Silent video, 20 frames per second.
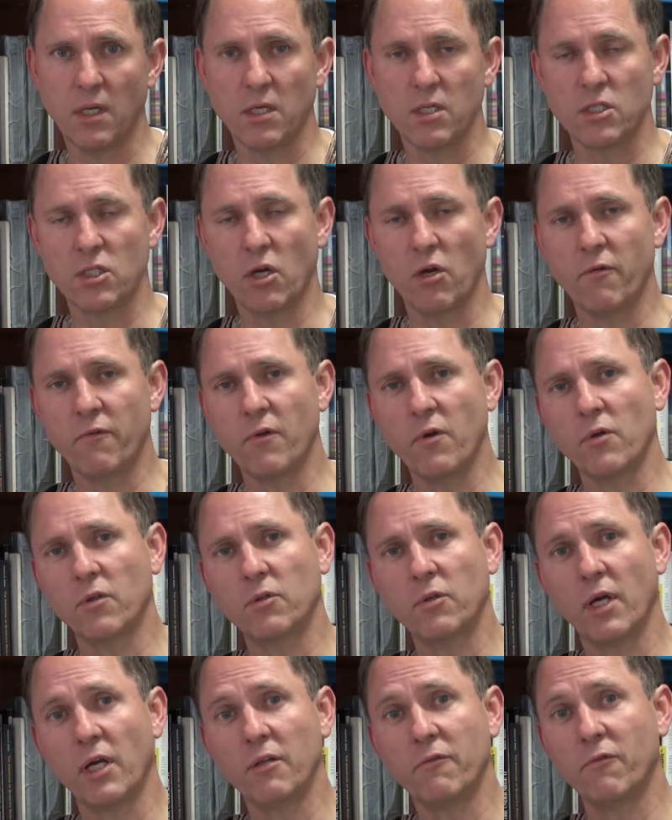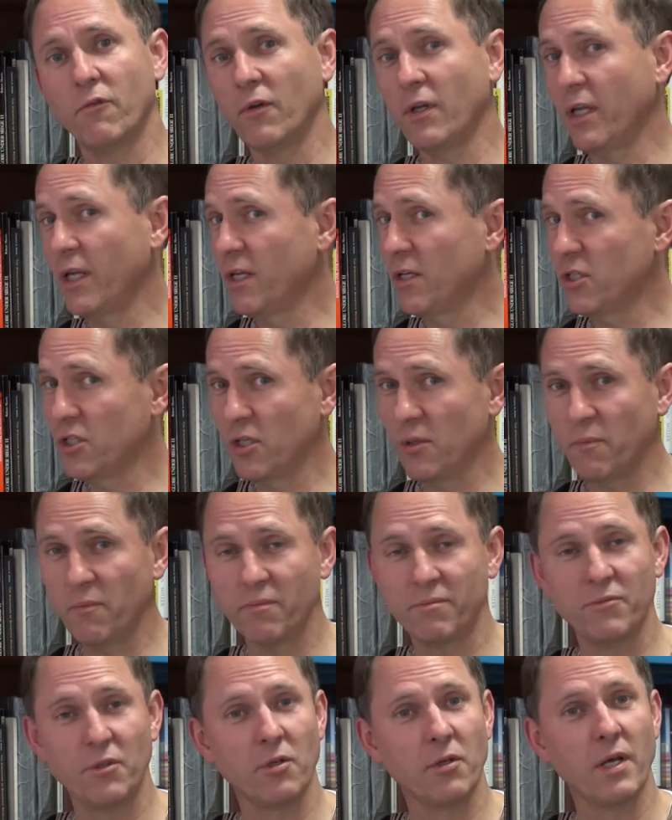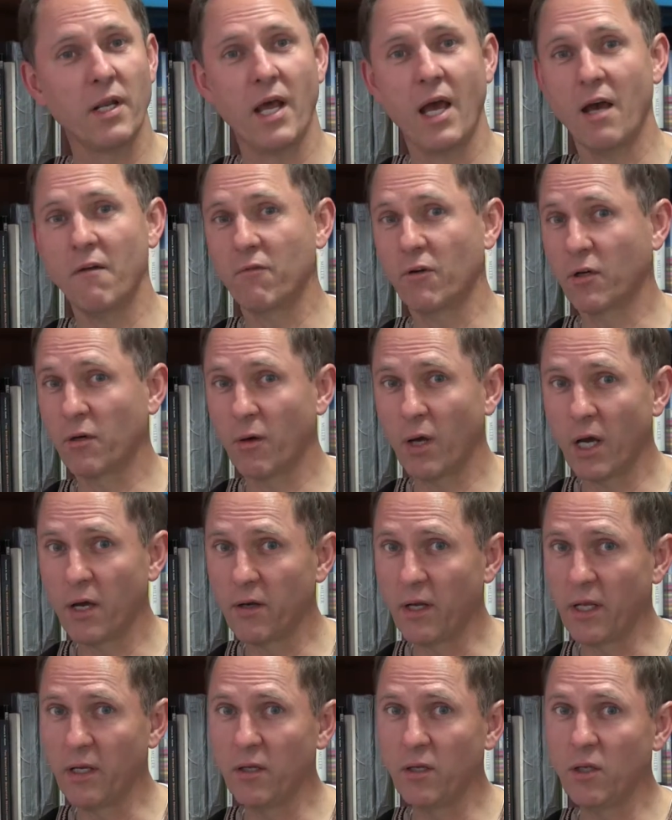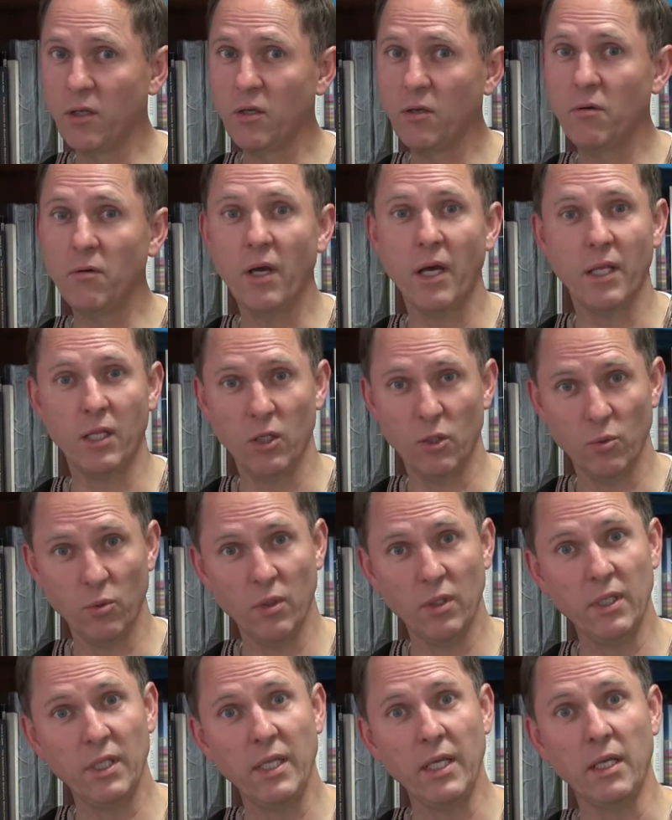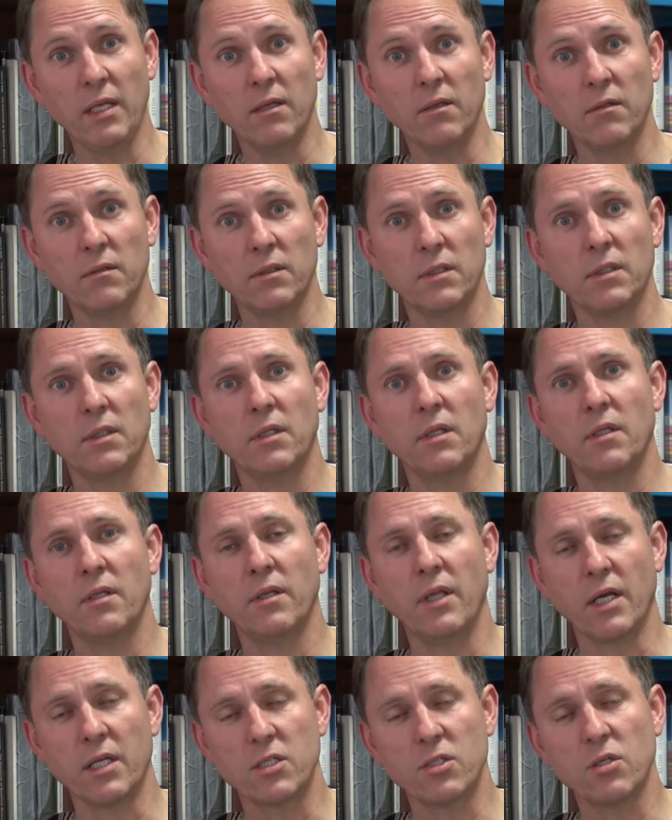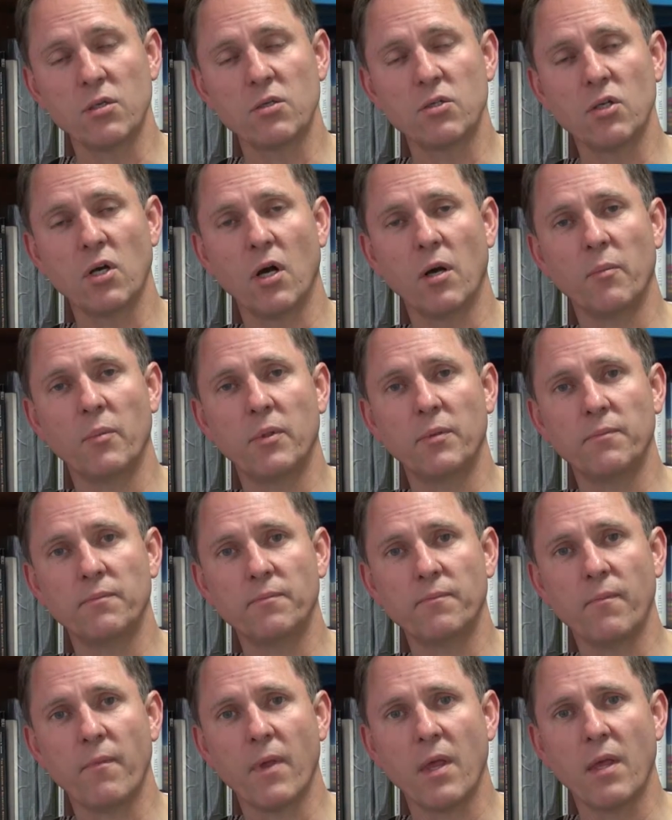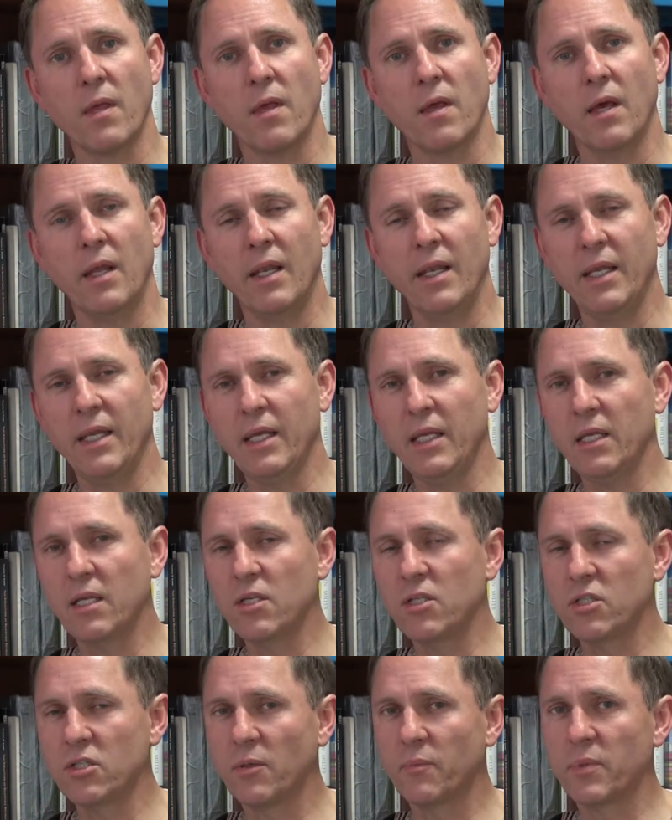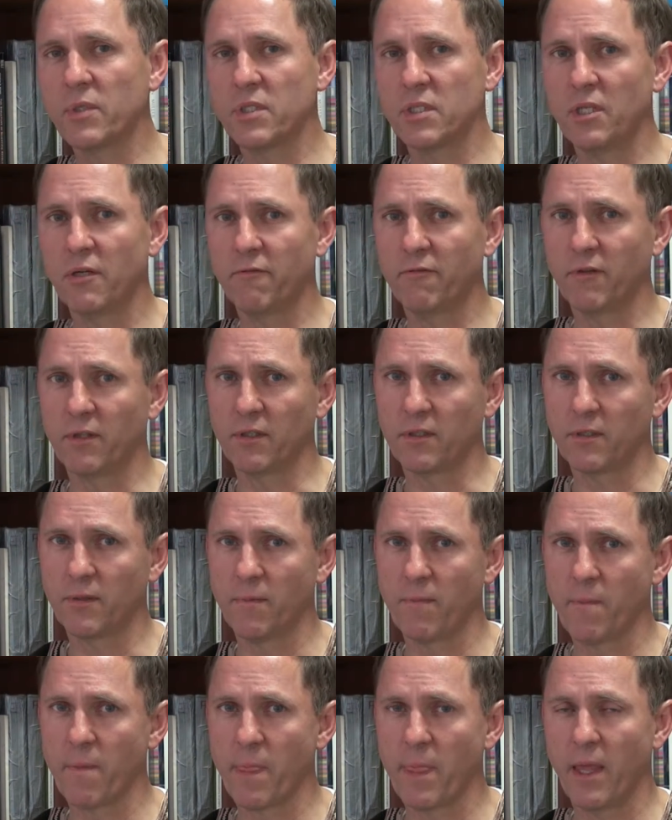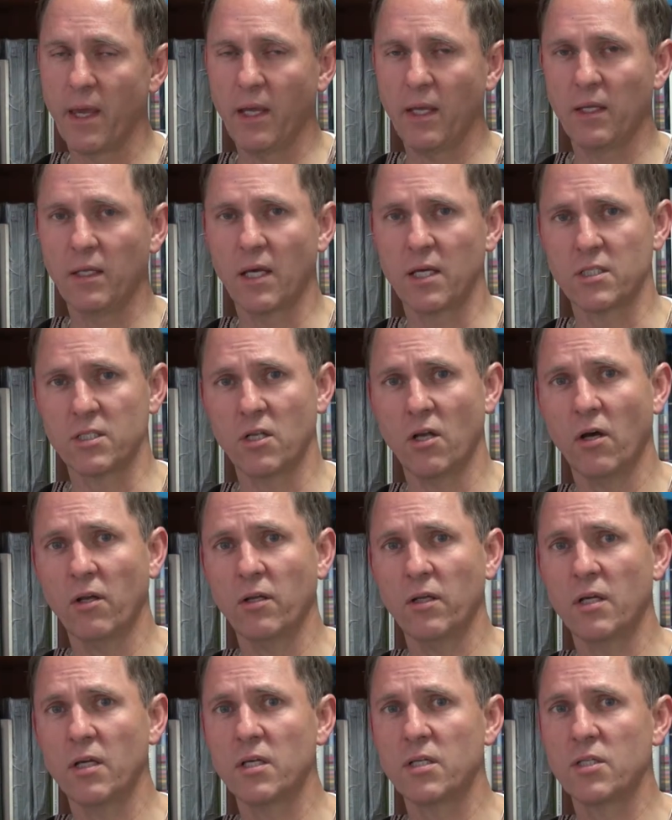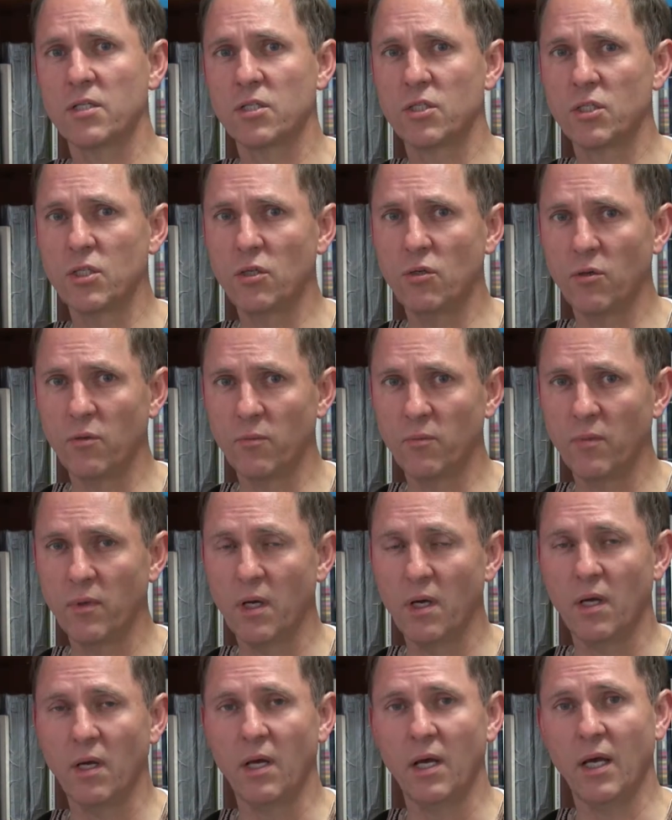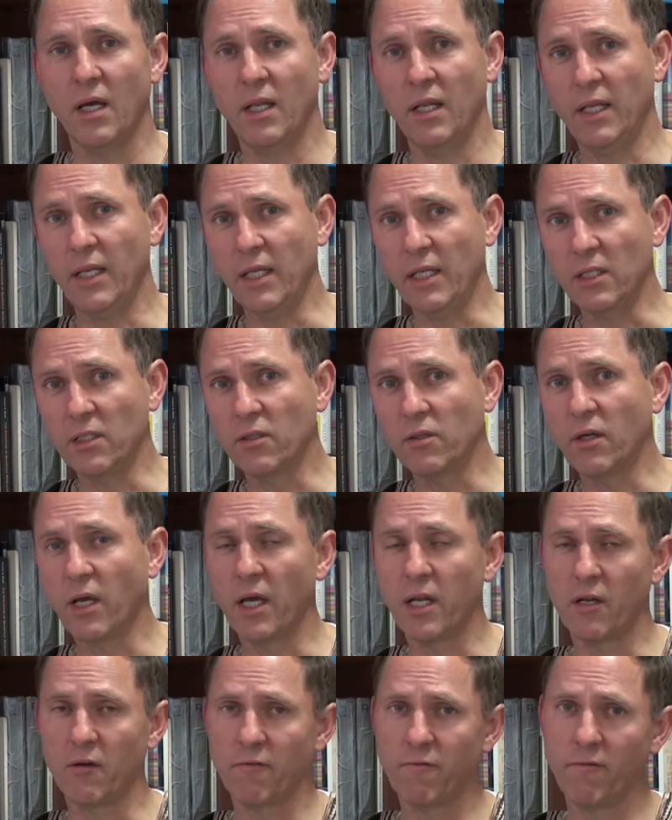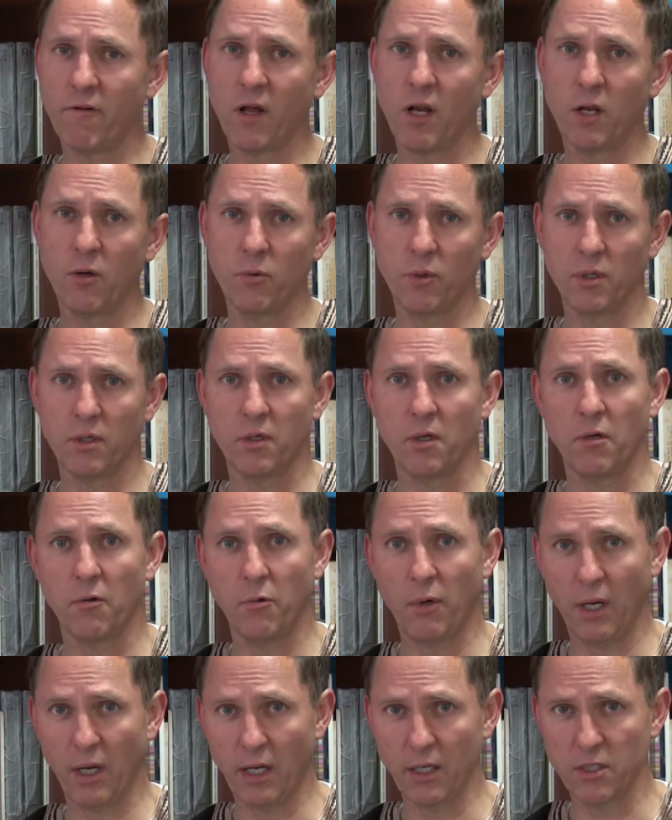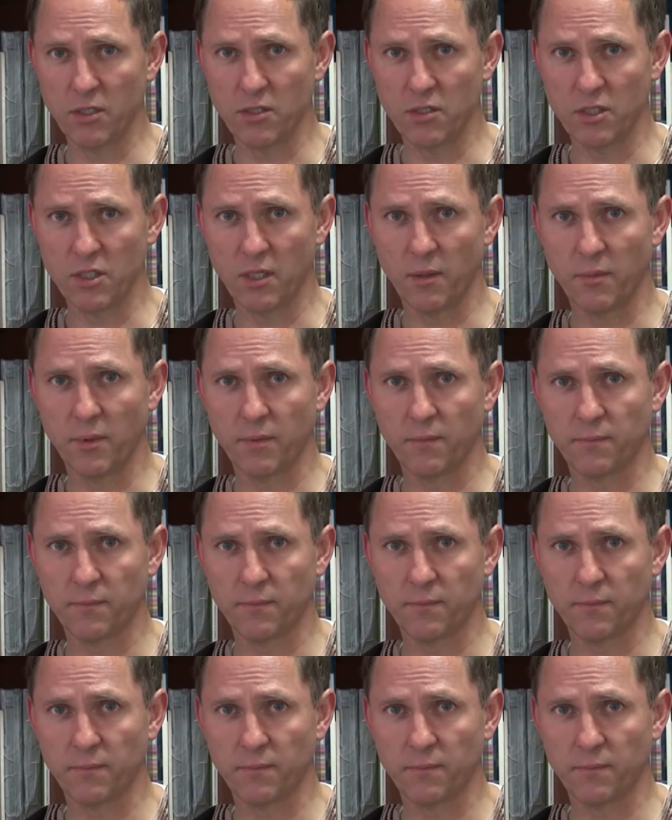So if you train for leadership, you're going to have a crowd under you and you will lead. That's your job. Leadership is different. It does not assume a leader and a follower relationship.